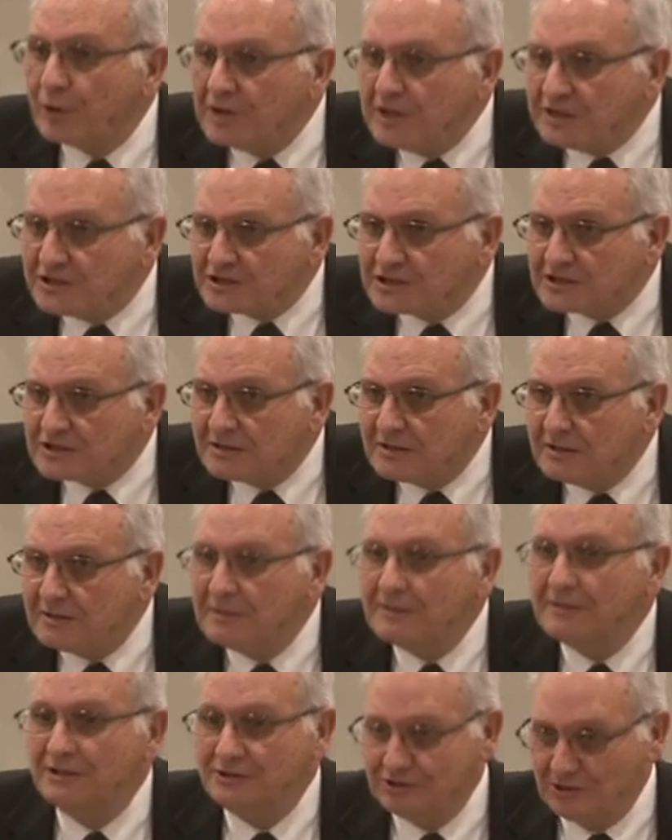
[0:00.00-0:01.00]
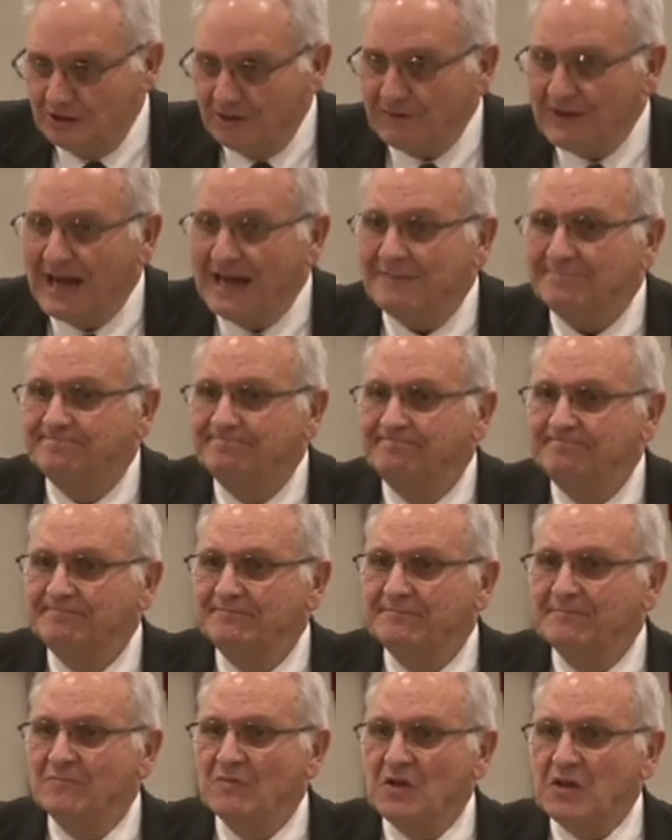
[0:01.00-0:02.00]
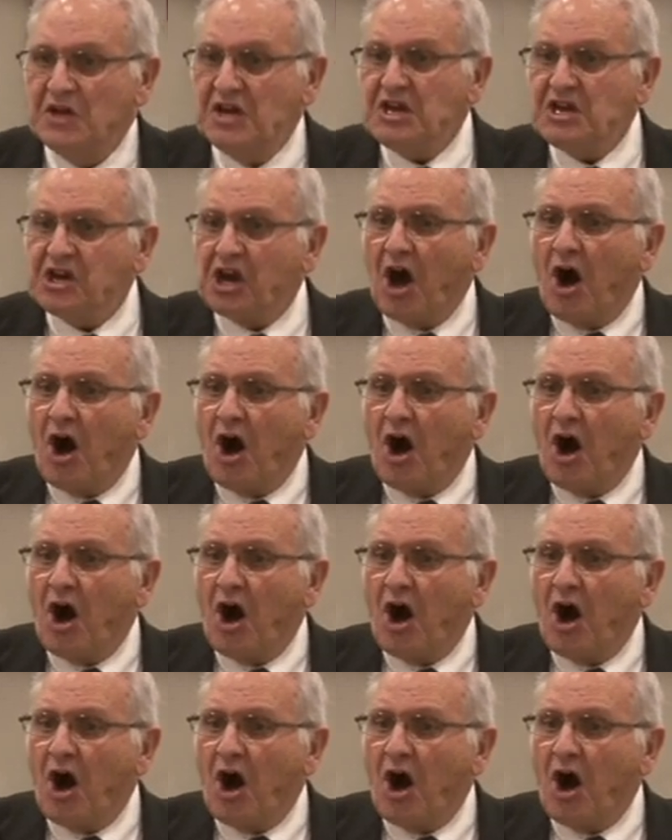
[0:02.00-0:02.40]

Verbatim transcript: priests. Did you know that? He